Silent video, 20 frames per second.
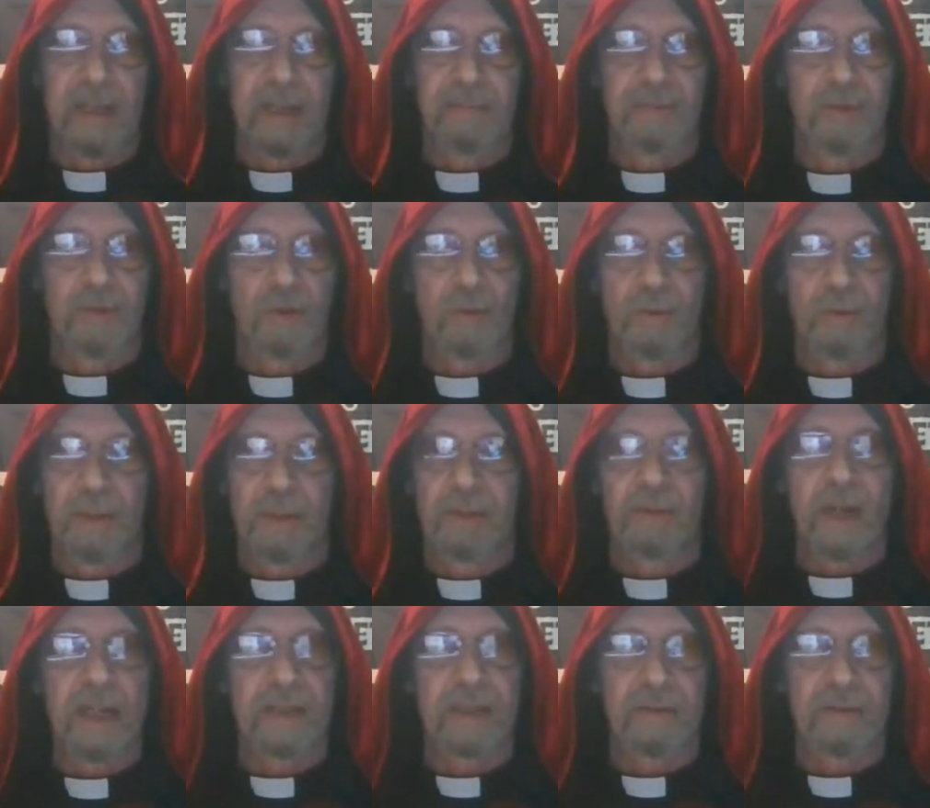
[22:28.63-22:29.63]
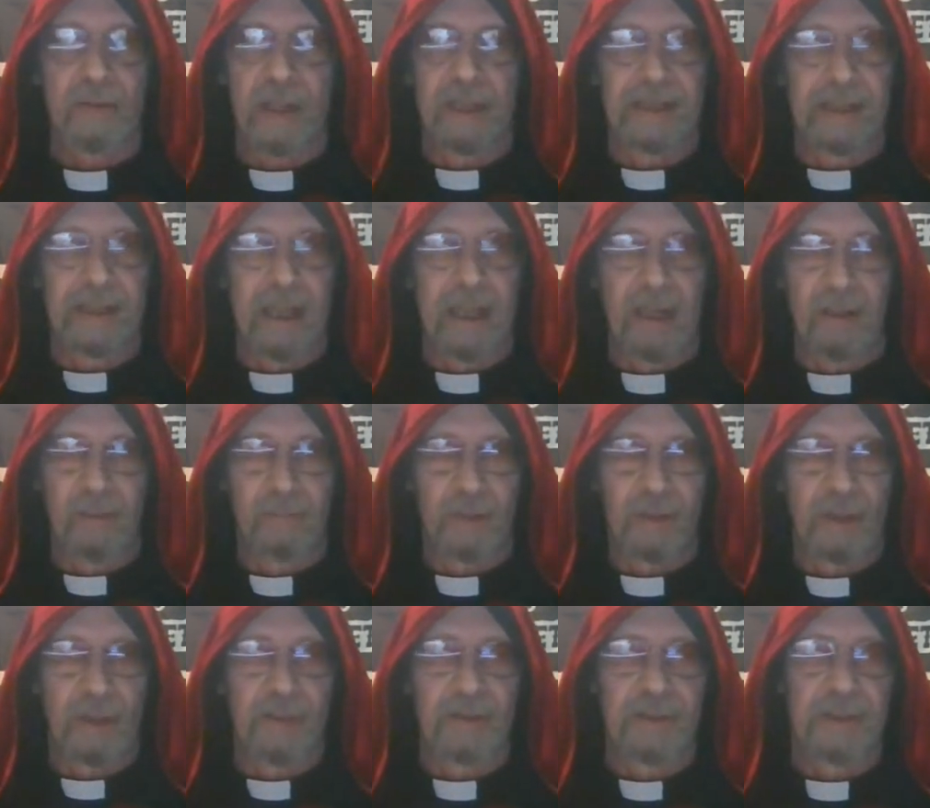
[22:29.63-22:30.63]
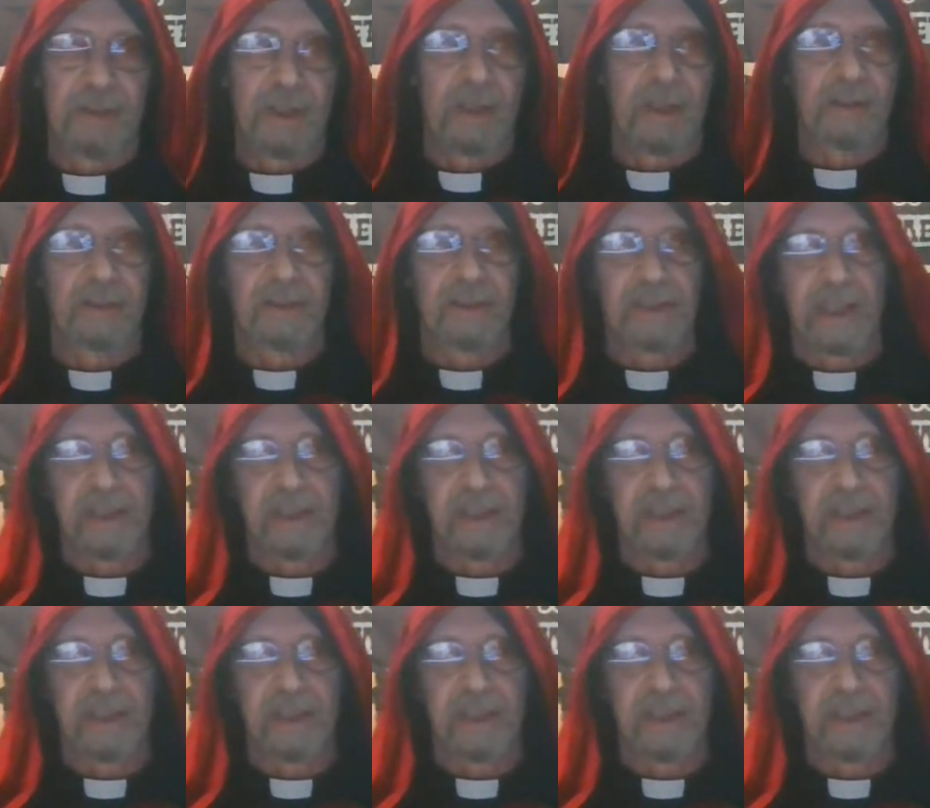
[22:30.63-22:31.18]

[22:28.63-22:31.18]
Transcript: have Drew rewriting right now. Brotherhood of Darkness